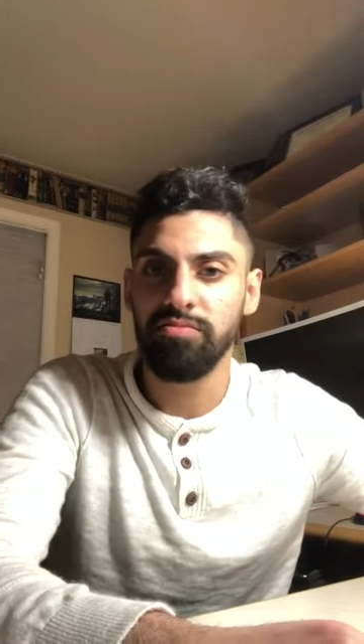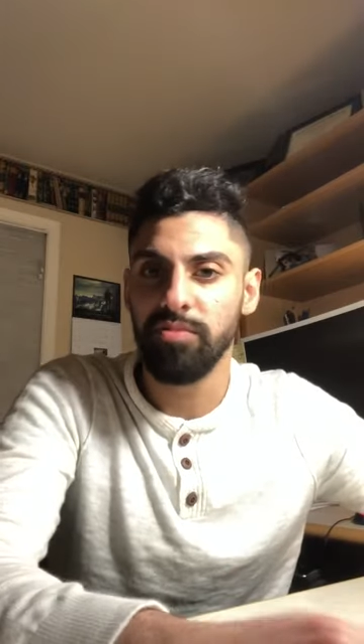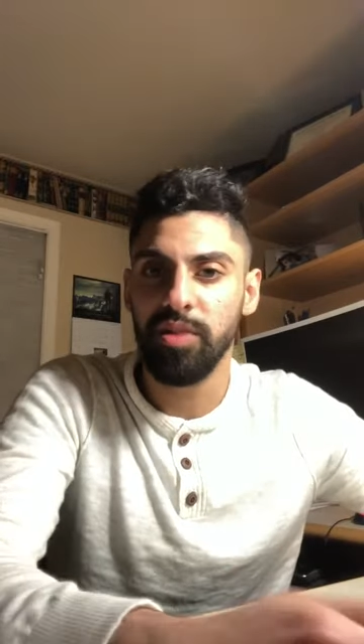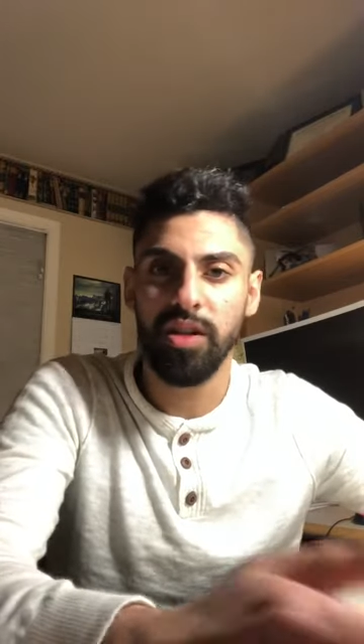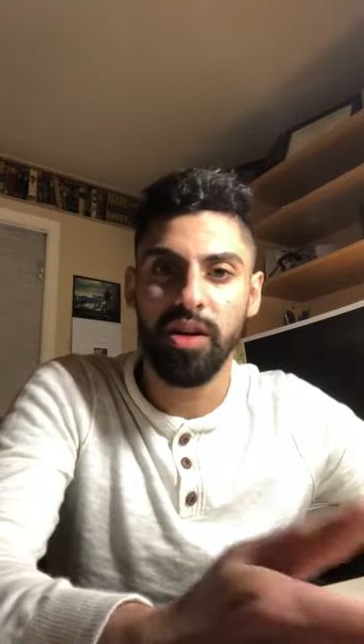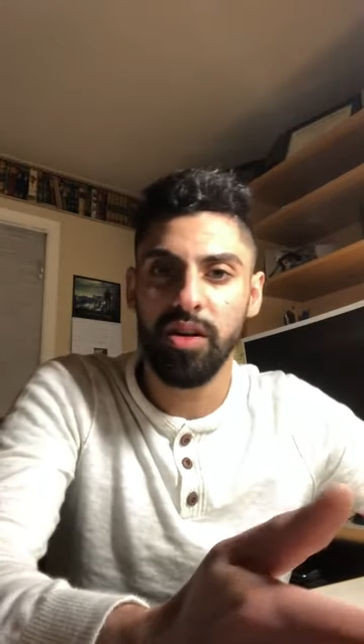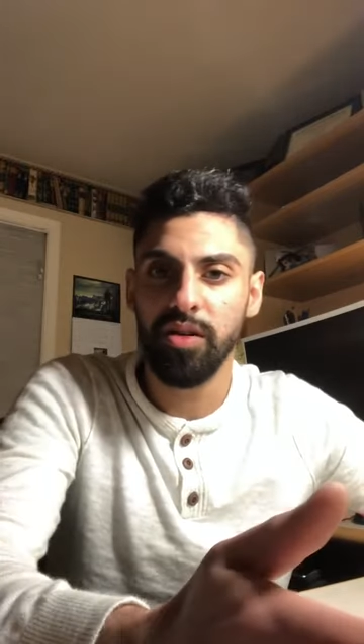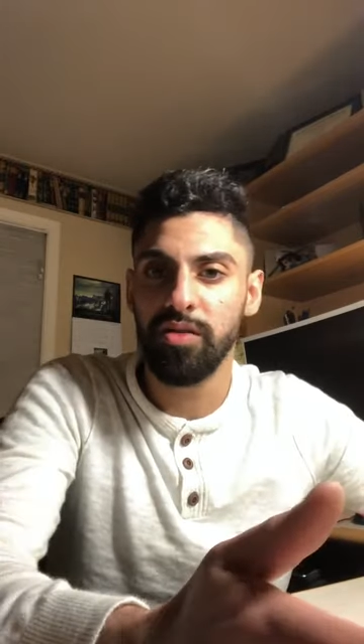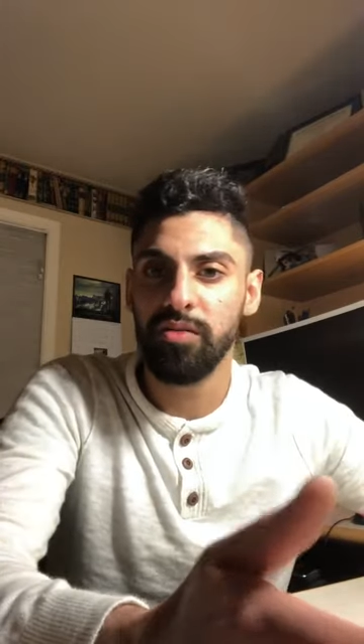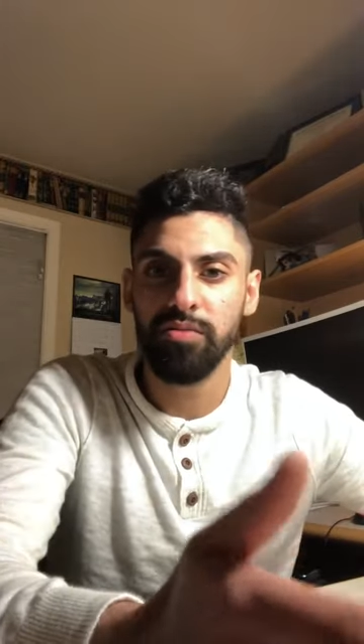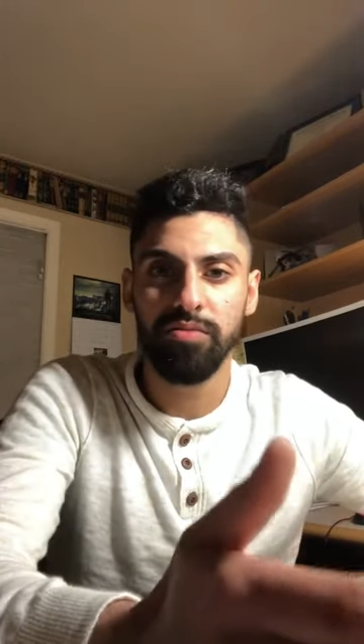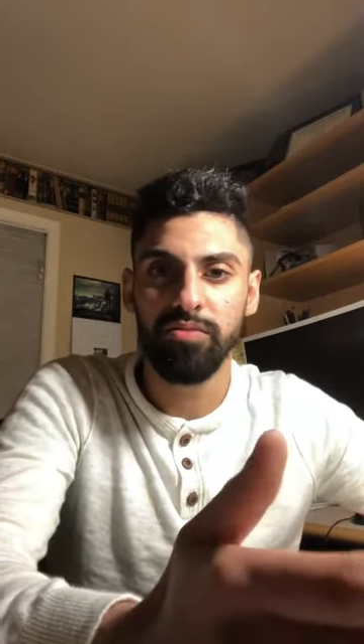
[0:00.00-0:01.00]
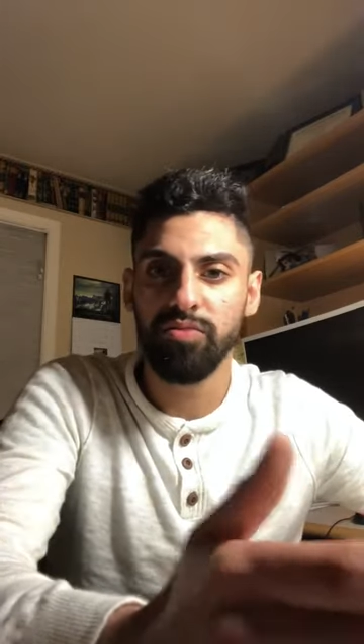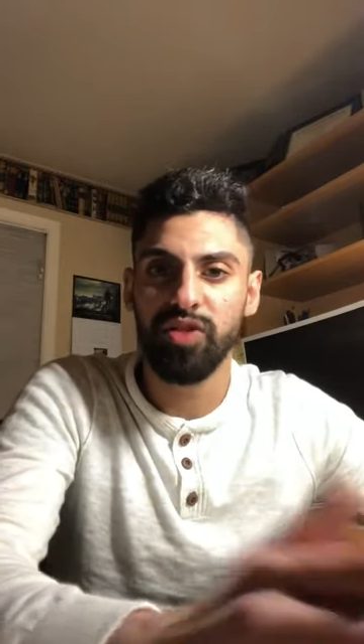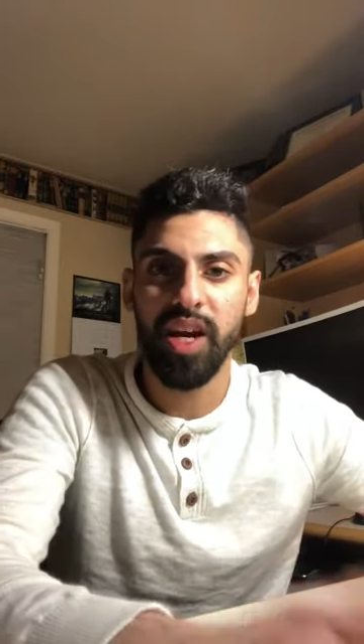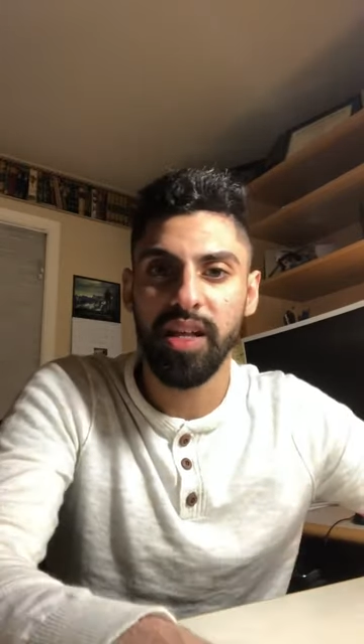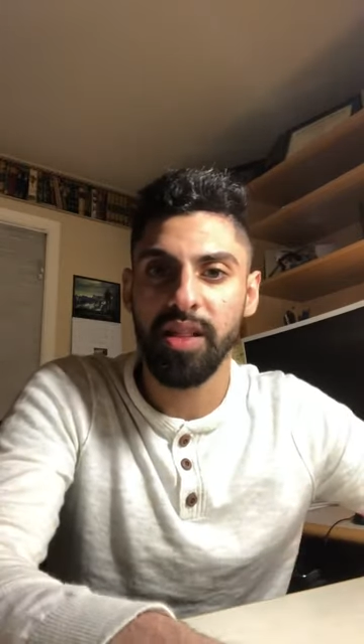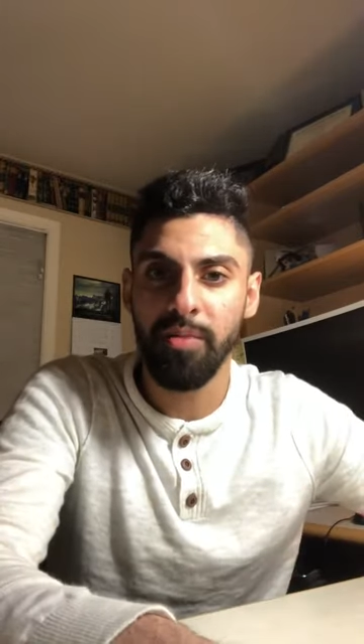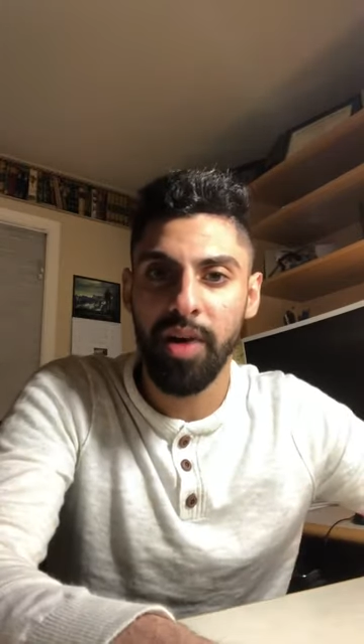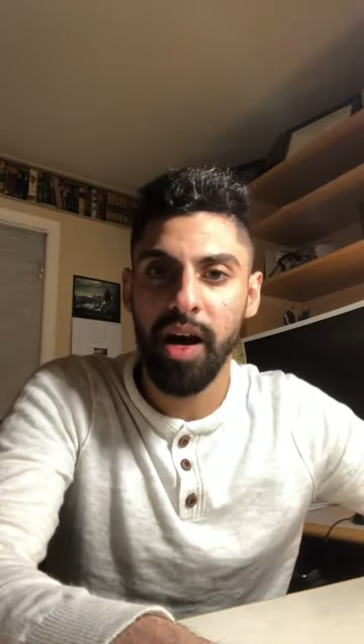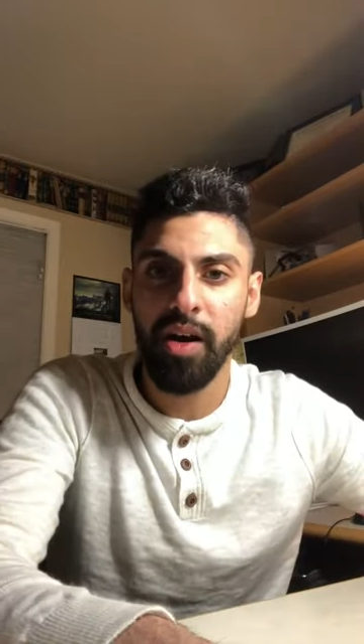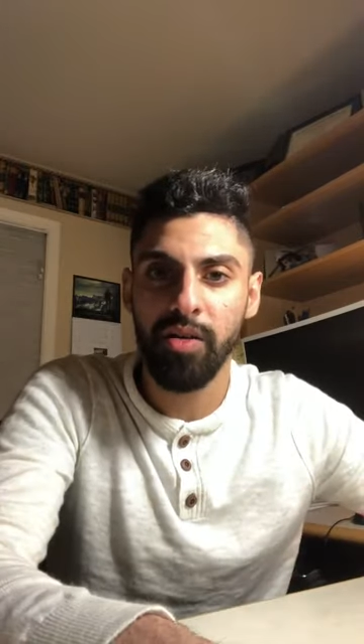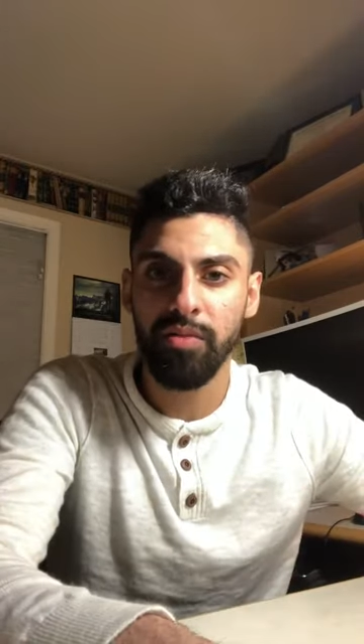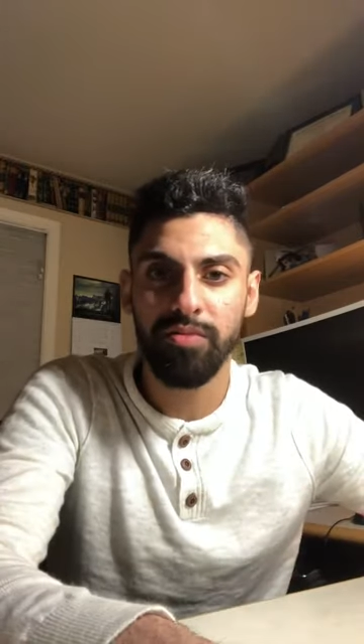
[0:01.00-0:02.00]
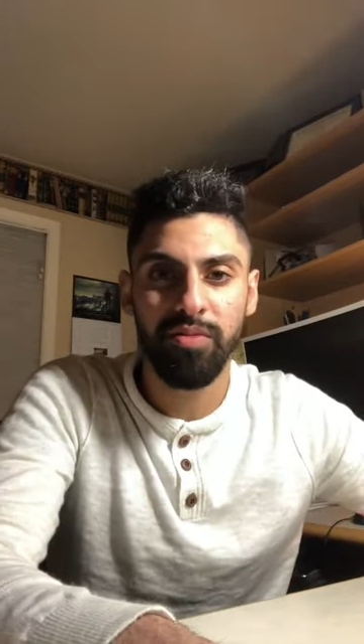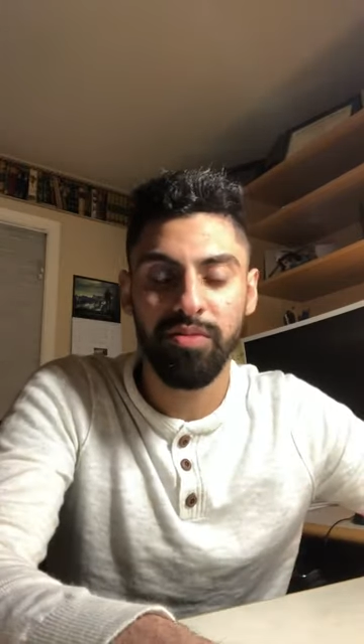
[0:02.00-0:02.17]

you know, check them out.